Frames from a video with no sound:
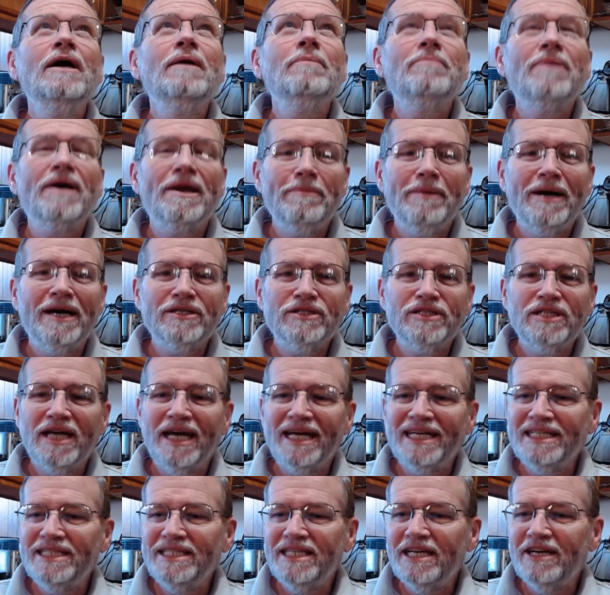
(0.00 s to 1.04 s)
but about the
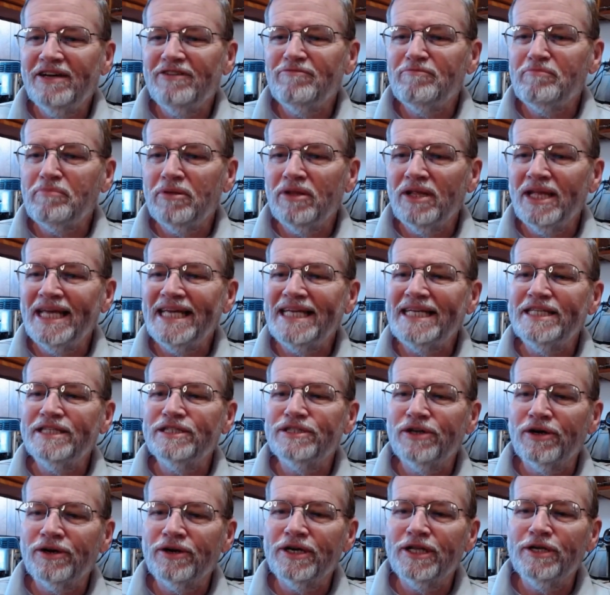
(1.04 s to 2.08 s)
idea of playing
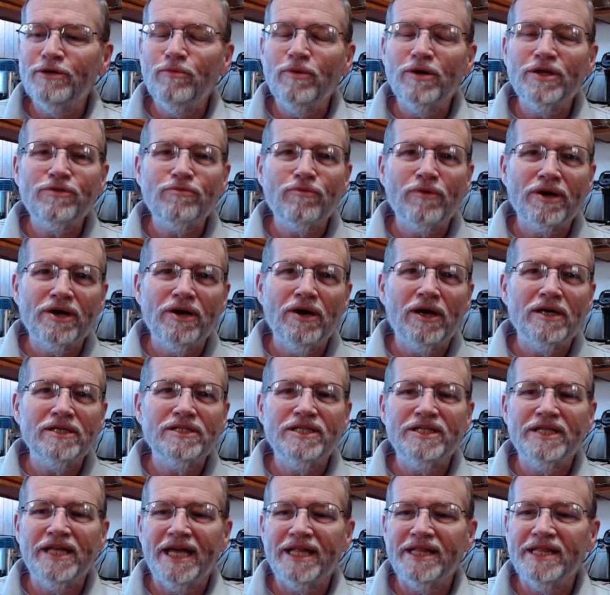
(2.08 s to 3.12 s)
dirty with regard to that.